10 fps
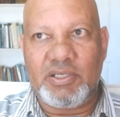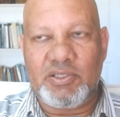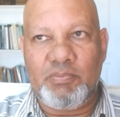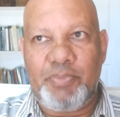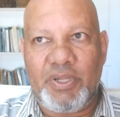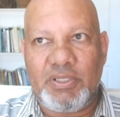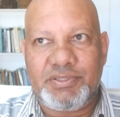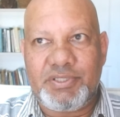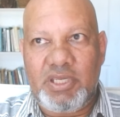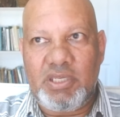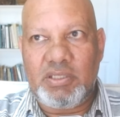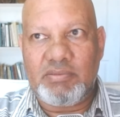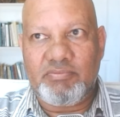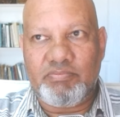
compulsory